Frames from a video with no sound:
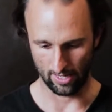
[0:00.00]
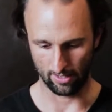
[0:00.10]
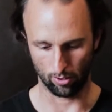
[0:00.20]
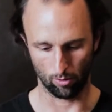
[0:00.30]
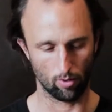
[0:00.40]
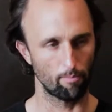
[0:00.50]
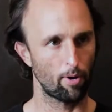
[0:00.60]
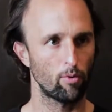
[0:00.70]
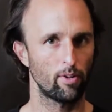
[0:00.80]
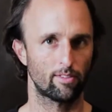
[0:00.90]
the internal
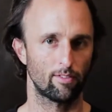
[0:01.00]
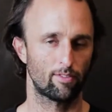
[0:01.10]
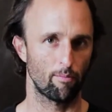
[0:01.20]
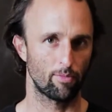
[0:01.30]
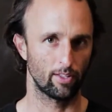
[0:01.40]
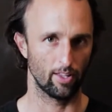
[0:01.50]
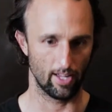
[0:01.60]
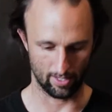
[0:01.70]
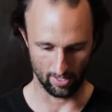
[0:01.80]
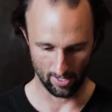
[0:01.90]
components of something
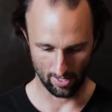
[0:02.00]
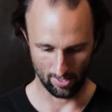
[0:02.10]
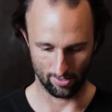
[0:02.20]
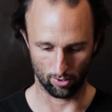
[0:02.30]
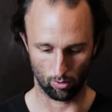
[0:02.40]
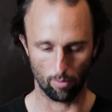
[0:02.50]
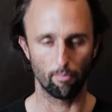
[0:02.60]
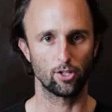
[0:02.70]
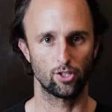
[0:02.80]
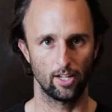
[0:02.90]
like the internal
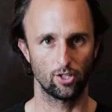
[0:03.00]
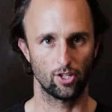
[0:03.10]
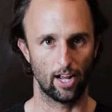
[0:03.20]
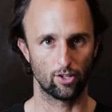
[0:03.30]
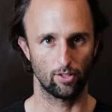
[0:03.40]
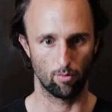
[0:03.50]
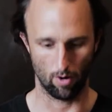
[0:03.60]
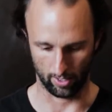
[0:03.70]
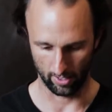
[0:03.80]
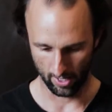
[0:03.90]
combustion engine actually
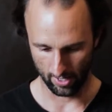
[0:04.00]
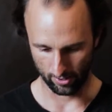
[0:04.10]
work.